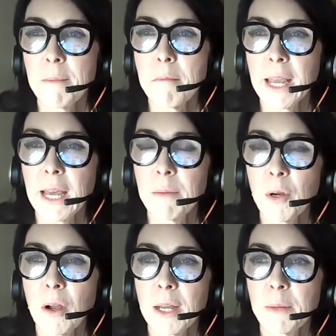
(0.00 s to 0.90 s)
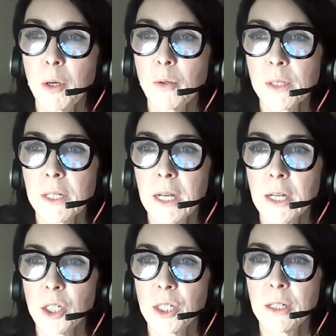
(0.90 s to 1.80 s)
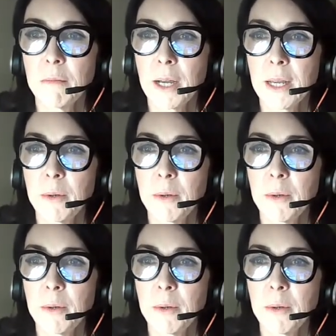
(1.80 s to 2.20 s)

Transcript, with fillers: My MRI post concussion by